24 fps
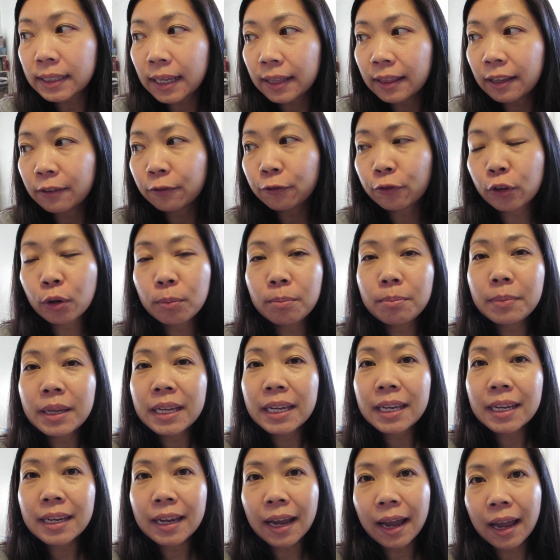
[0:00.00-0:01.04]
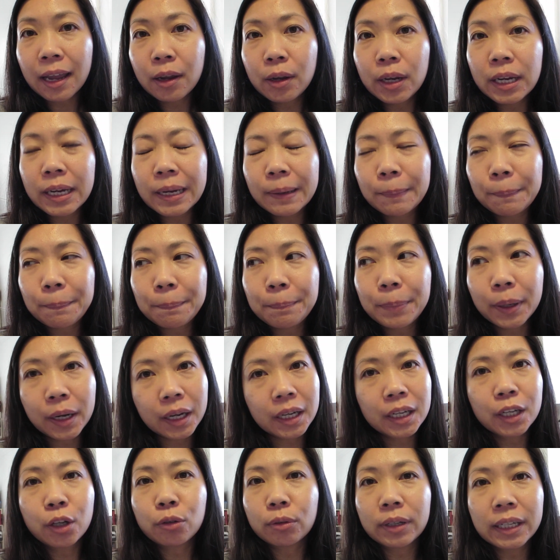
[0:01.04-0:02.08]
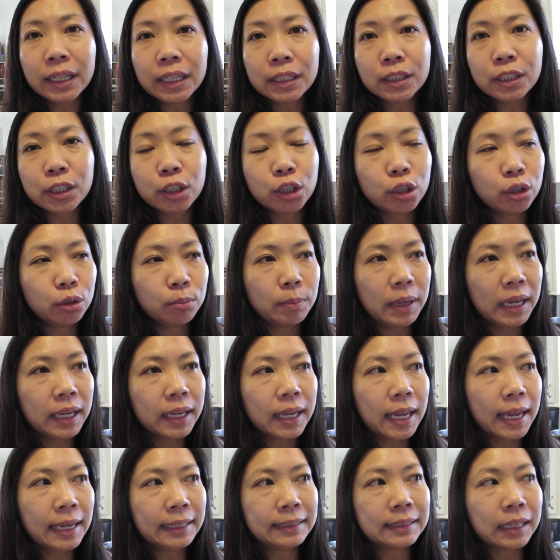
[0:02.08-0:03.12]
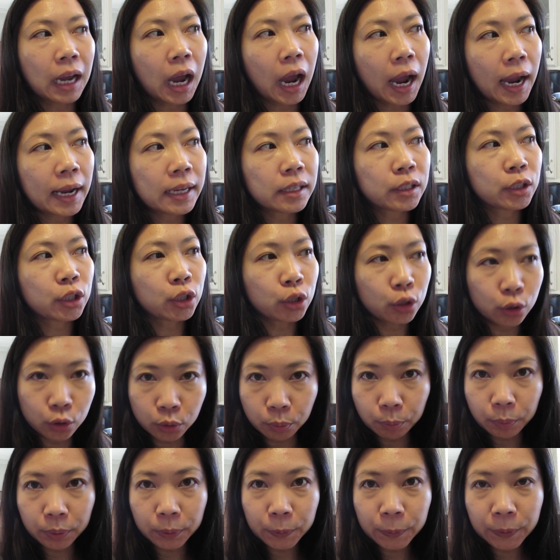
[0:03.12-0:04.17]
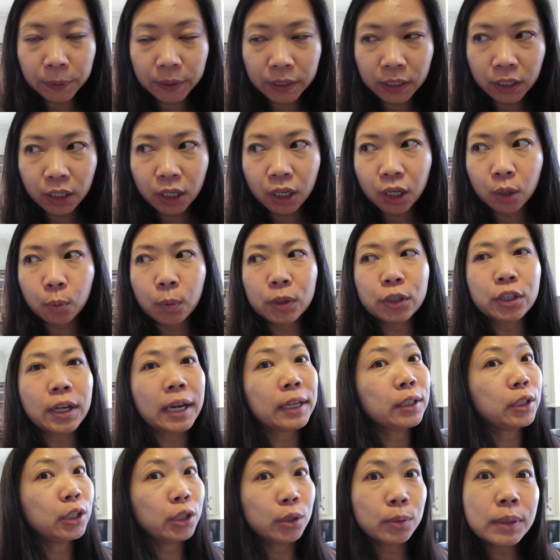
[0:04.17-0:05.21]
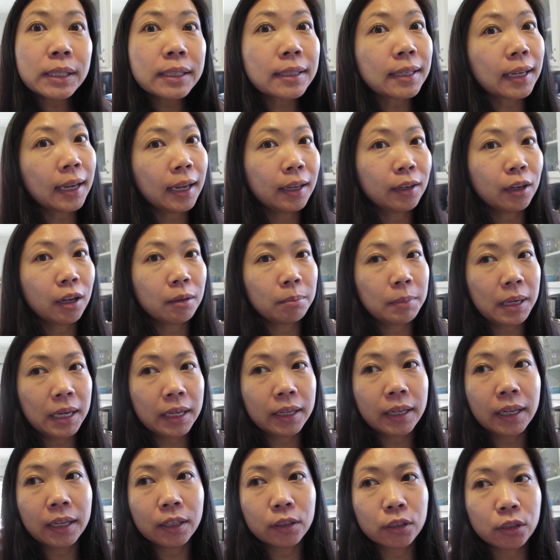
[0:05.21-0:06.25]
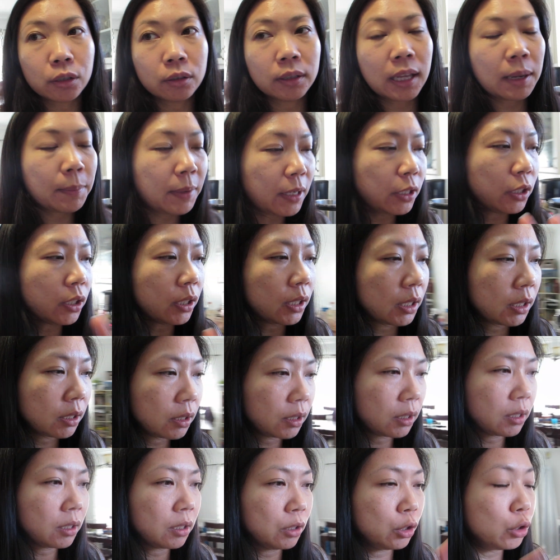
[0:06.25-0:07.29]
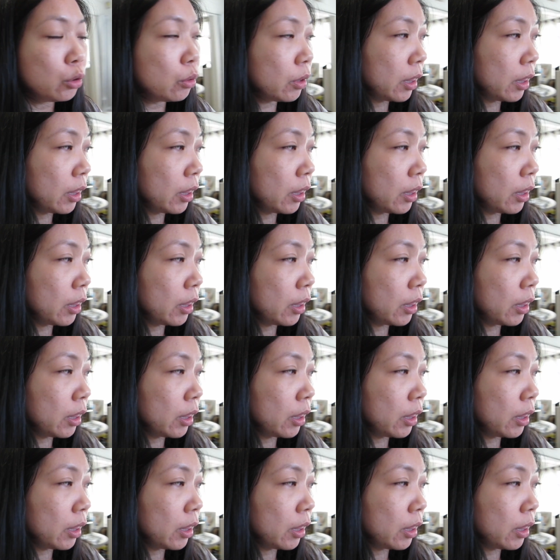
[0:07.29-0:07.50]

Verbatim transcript: And then for me, I bought ingredients to make a Thai soup, which I do intend on making. So let me just do